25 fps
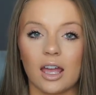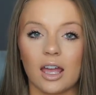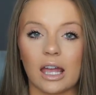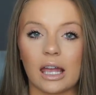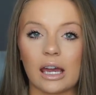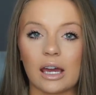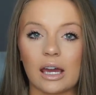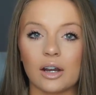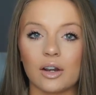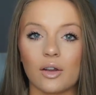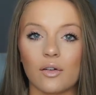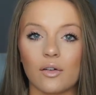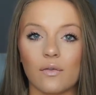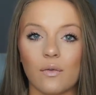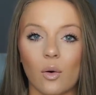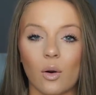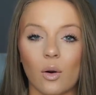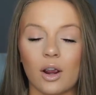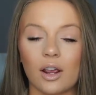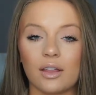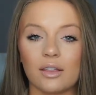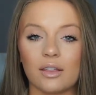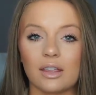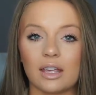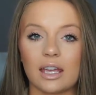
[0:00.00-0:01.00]
and
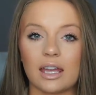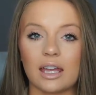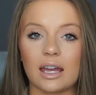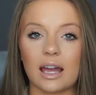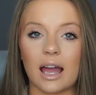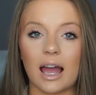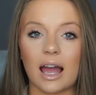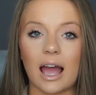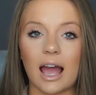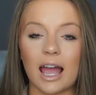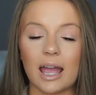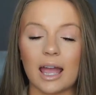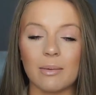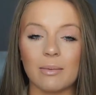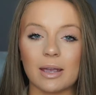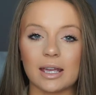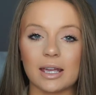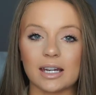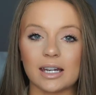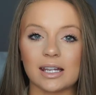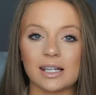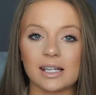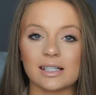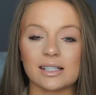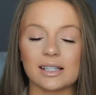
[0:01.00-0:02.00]
for the high
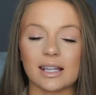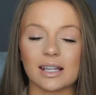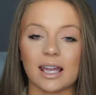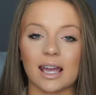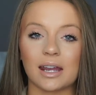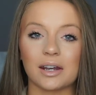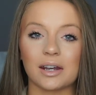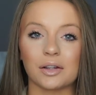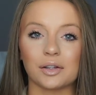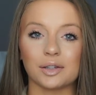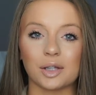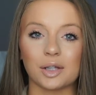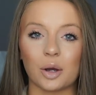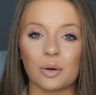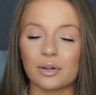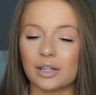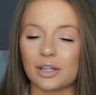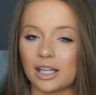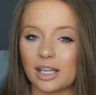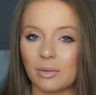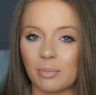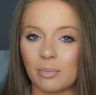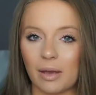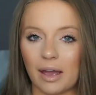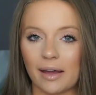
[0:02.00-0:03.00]
maintenance and low
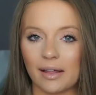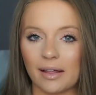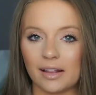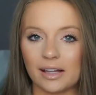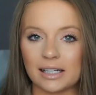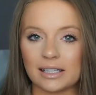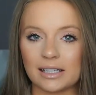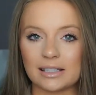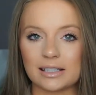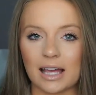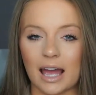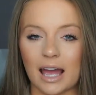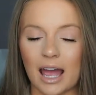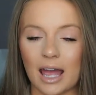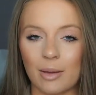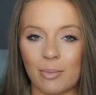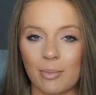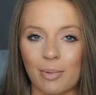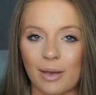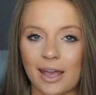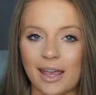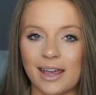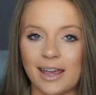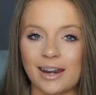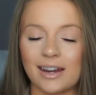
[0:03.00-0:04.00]
key palettes I
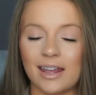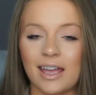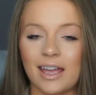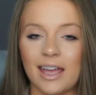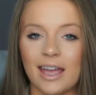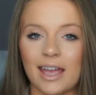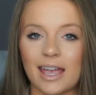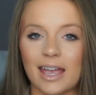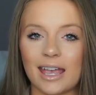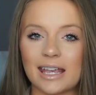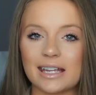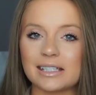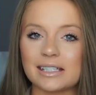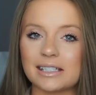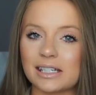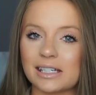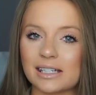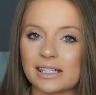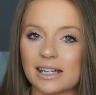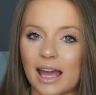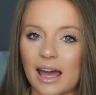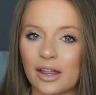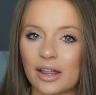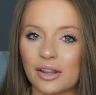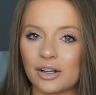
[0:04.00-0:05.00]
paid
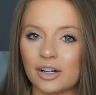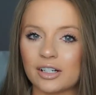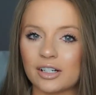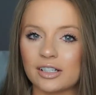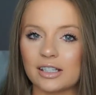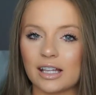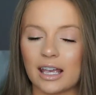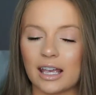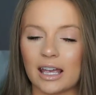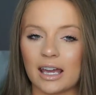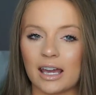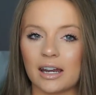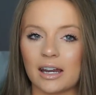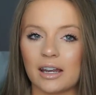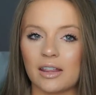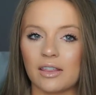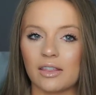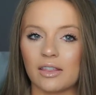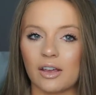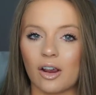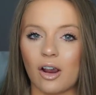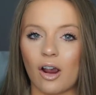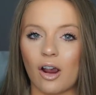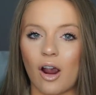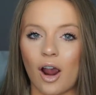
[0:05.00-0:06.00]
$18, and
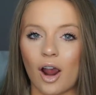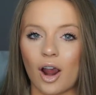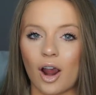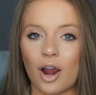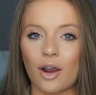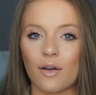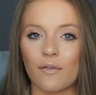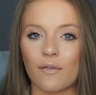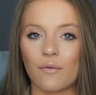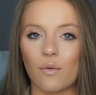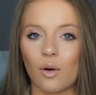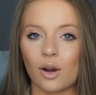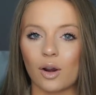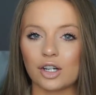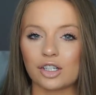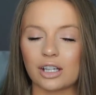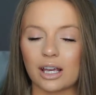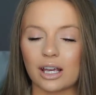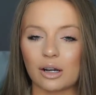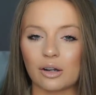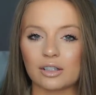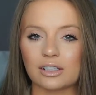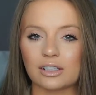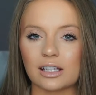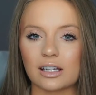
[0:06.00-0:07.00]
there are 4
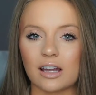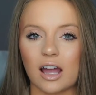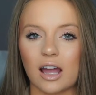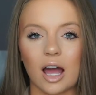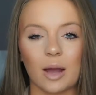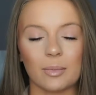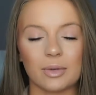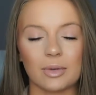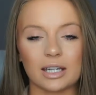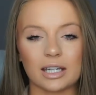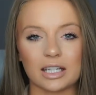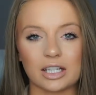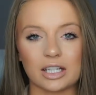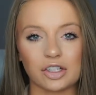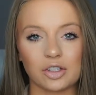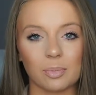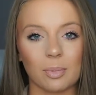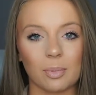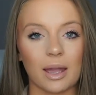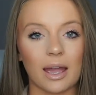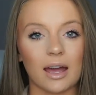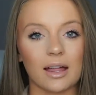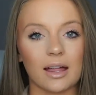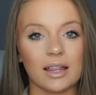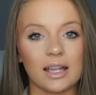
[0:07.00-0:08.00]
shadows that come in each
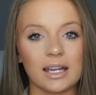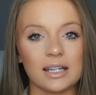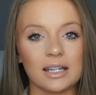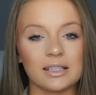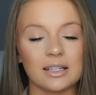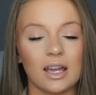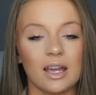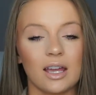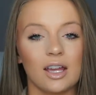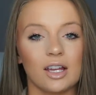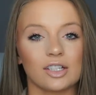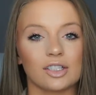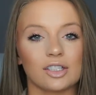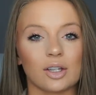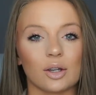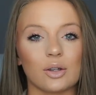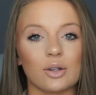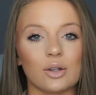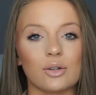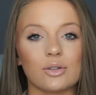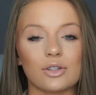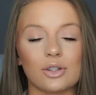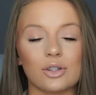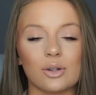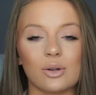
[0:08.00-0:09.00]
palette, so
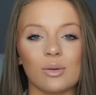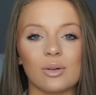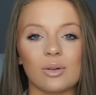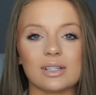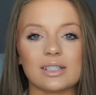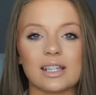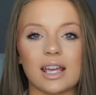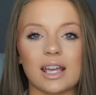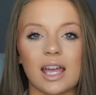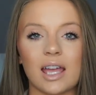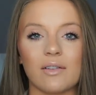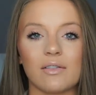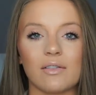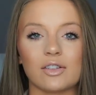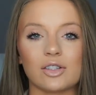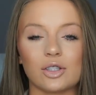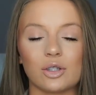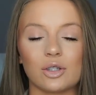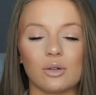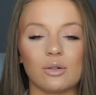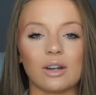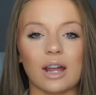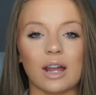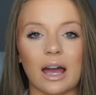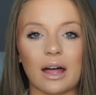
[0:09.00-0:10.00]
you do save
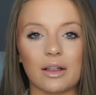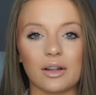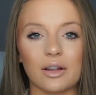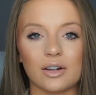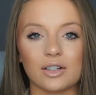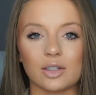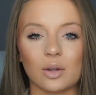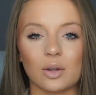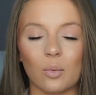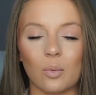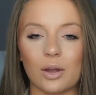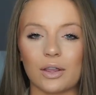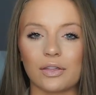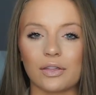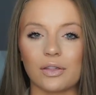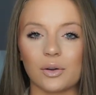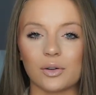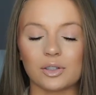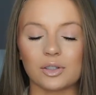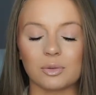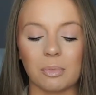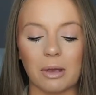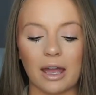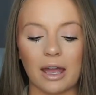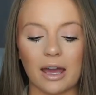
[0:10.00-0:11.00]
$2 with
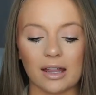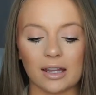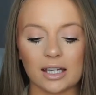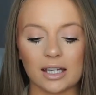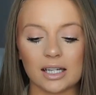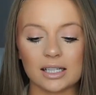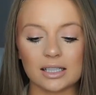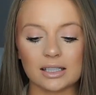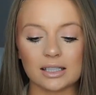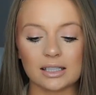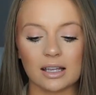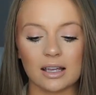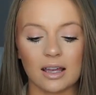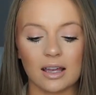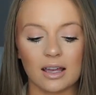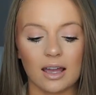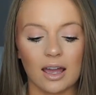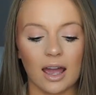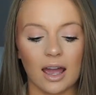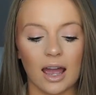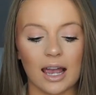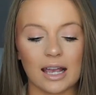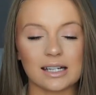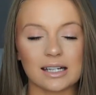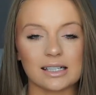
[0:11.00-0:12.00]
those palettes.
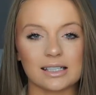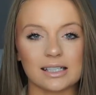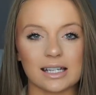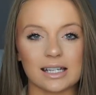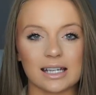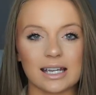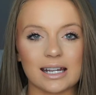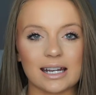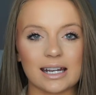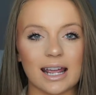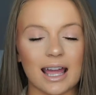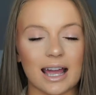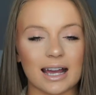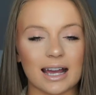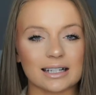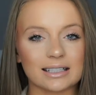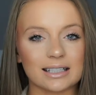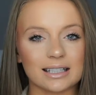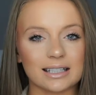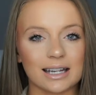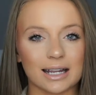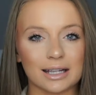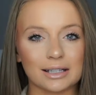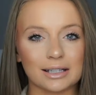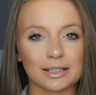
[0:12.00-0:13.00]
I did
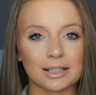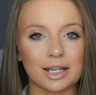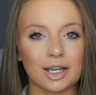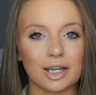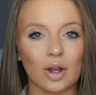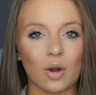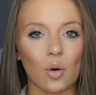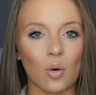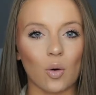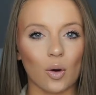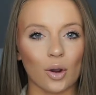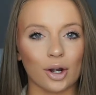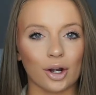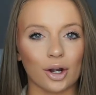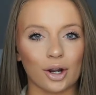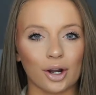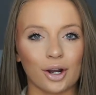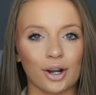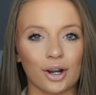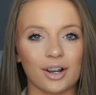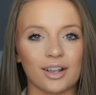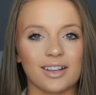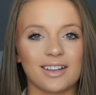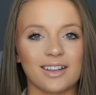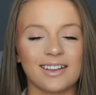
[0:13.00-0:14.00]
accidentally
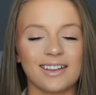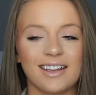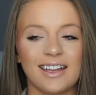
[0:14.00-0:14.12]
order